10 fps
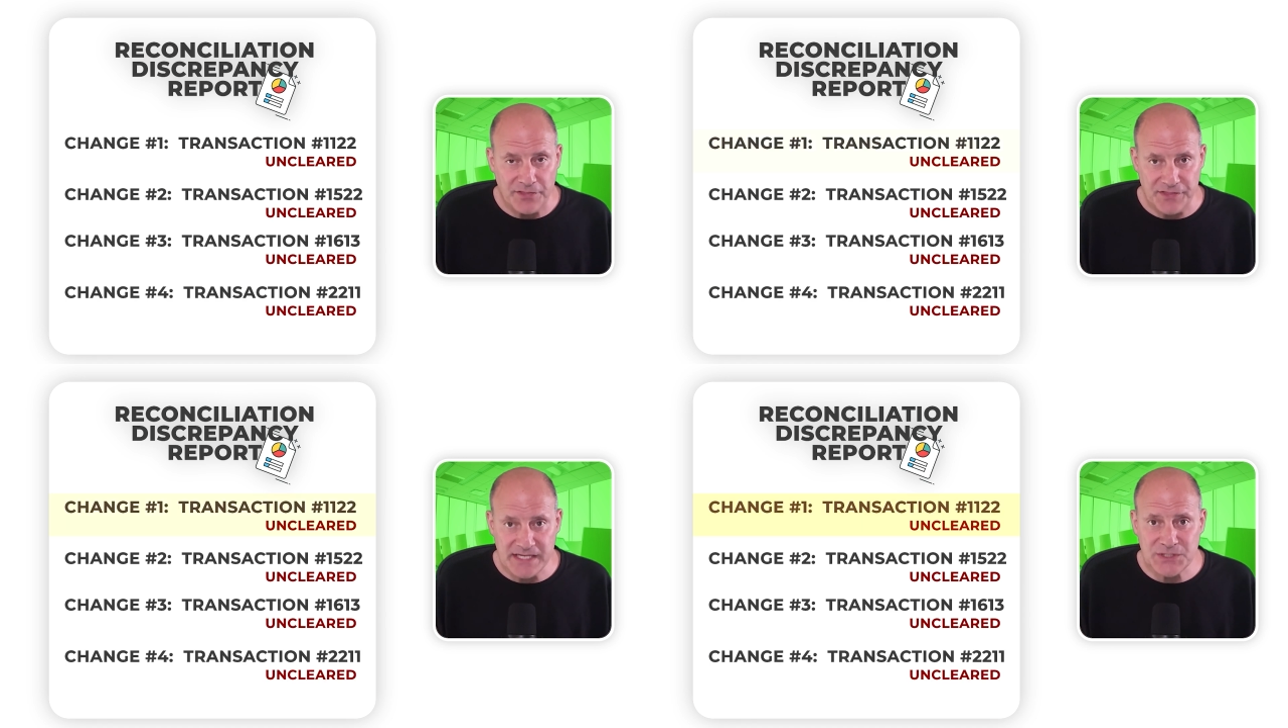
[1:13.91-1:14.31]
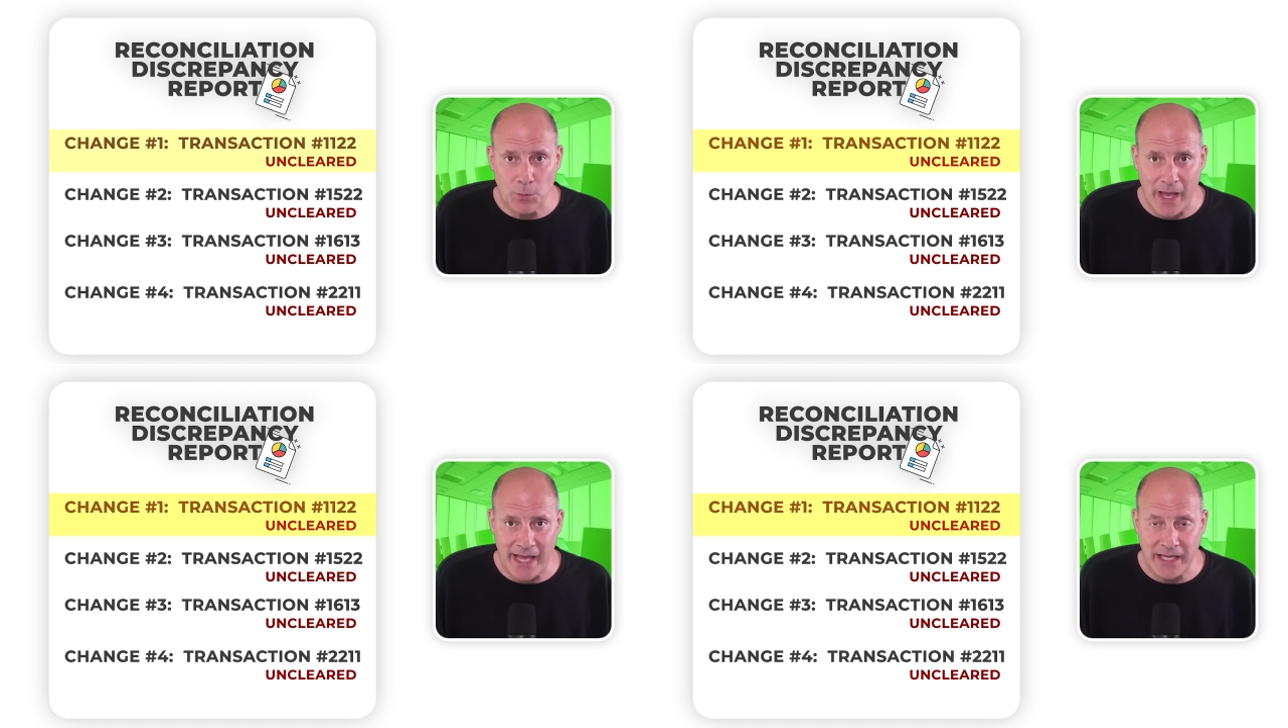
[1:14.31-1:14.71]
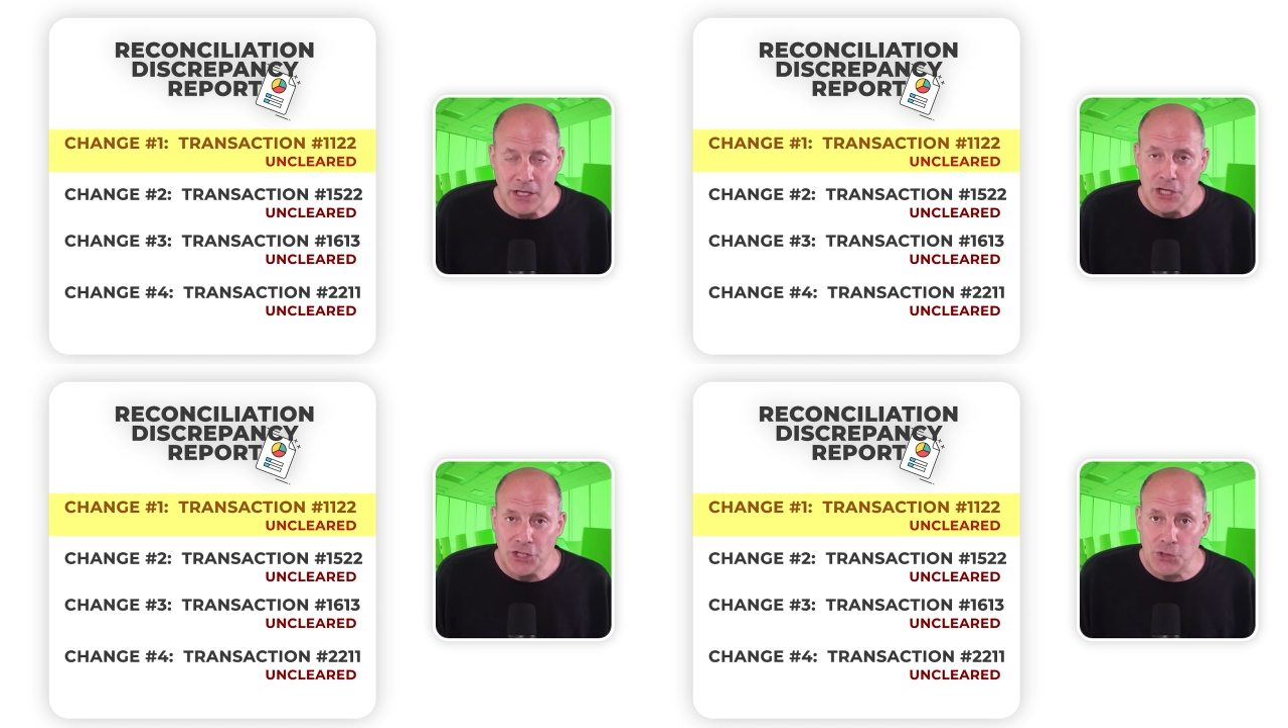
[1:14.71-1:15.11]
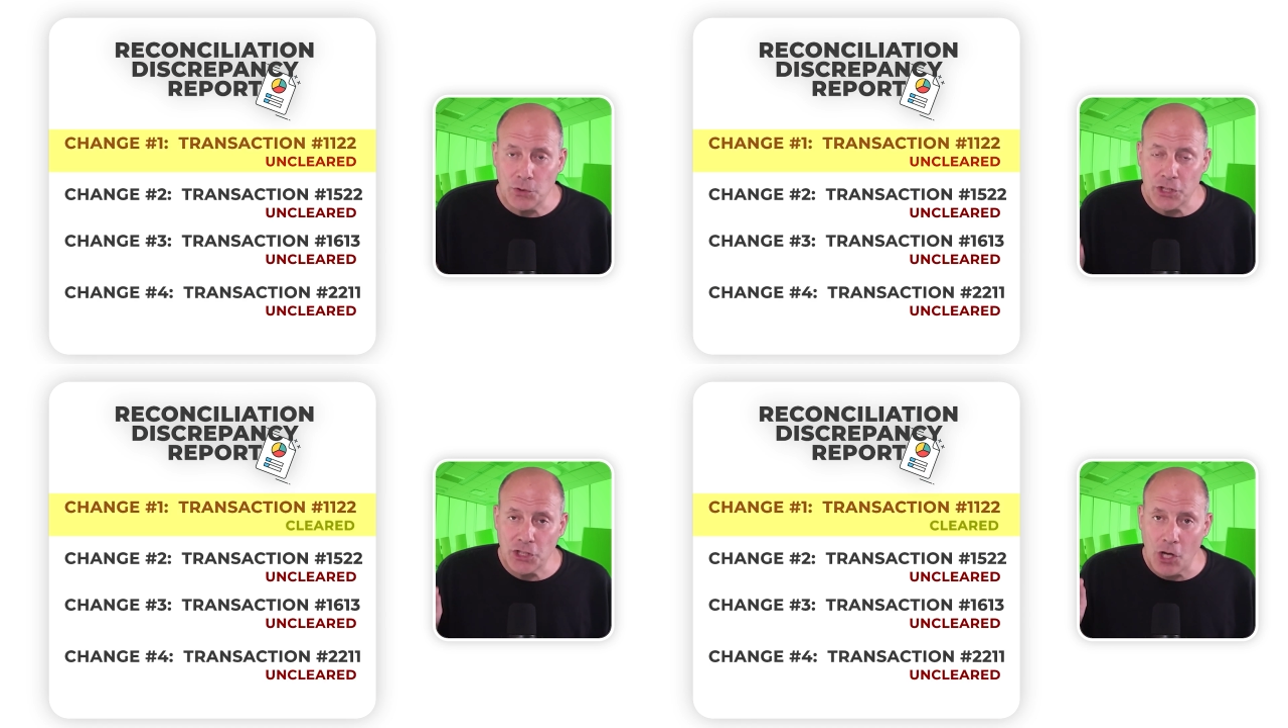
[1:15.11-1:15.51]
This way,
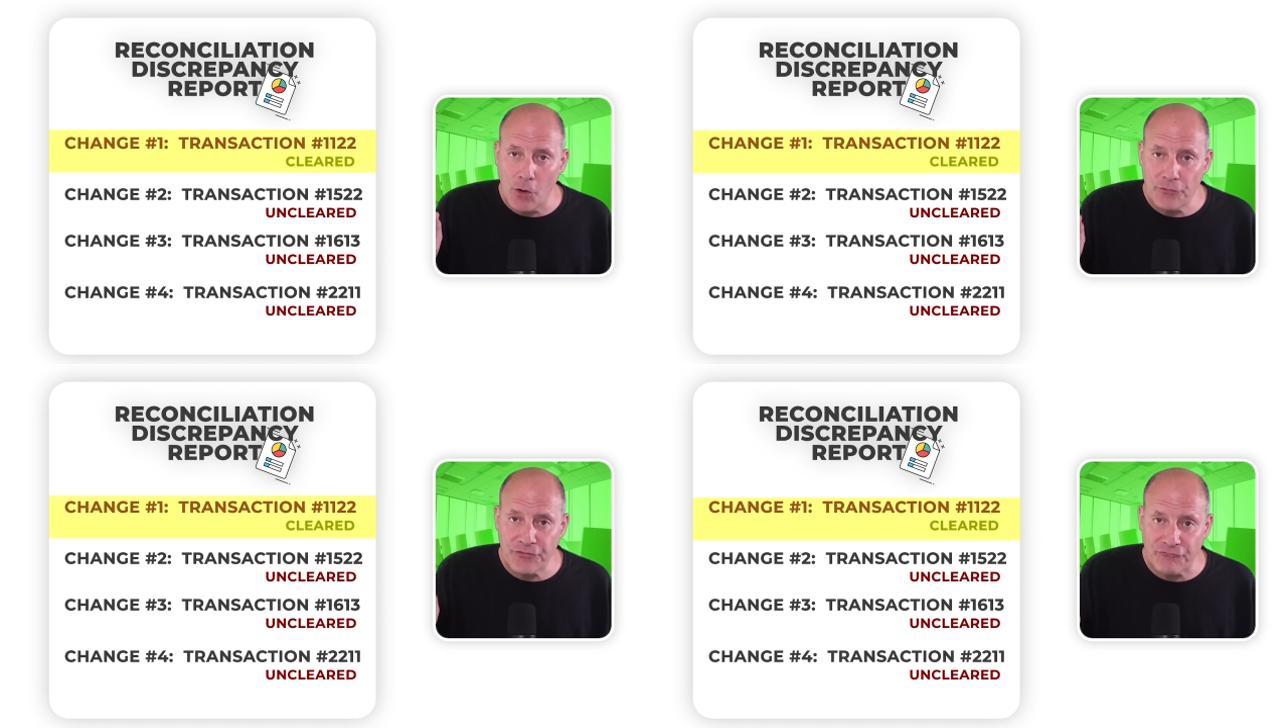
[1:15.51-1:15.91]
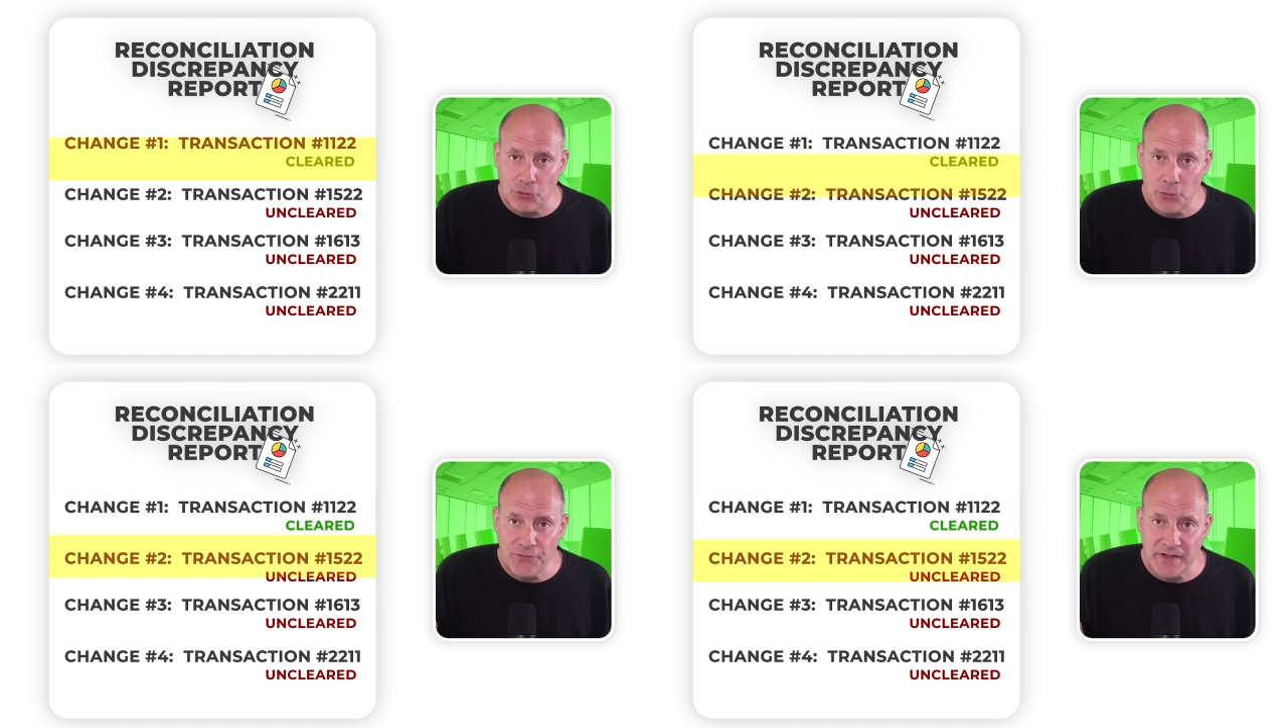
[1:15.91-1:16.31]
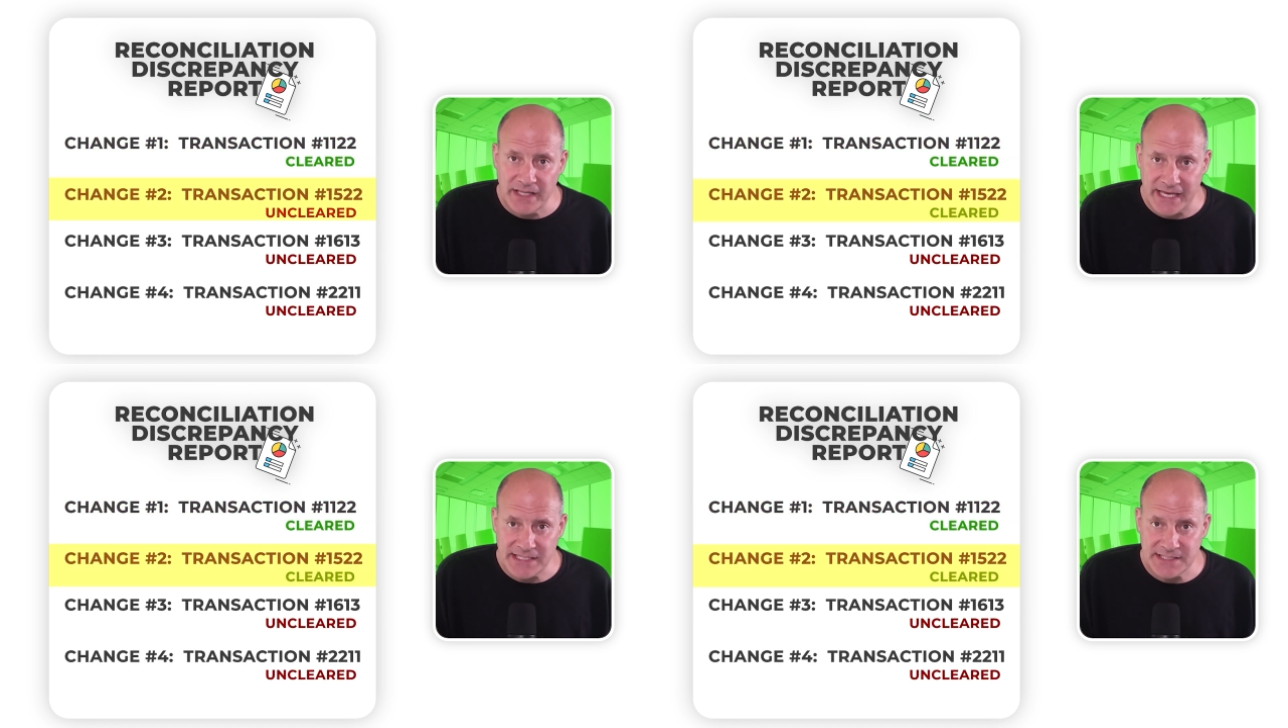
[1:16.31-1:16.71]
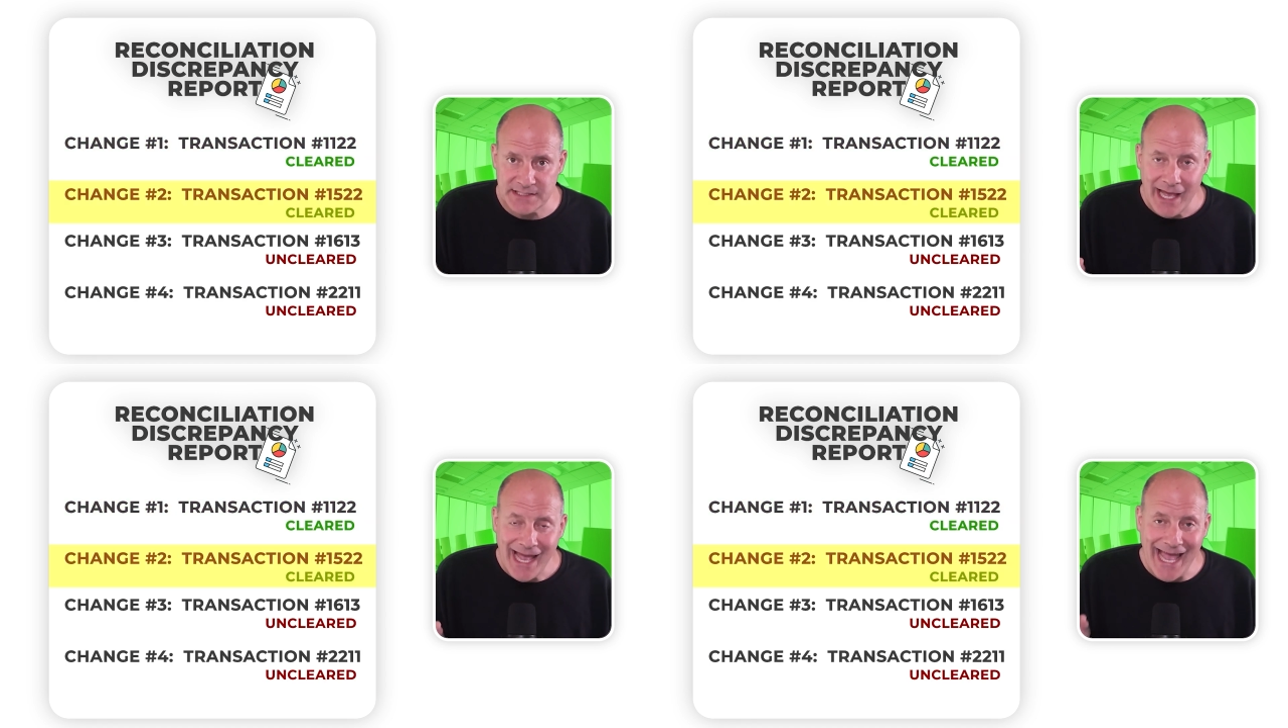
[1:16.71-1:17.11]
you can go through the
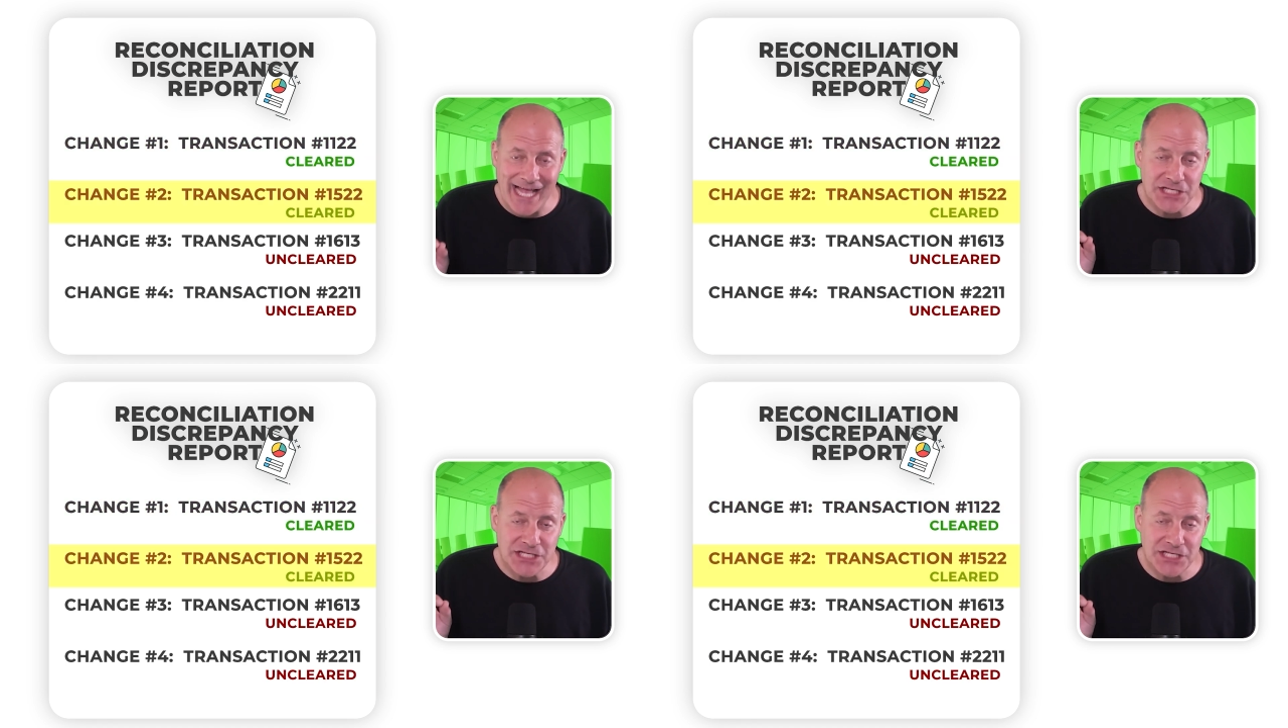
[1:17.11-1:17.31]
list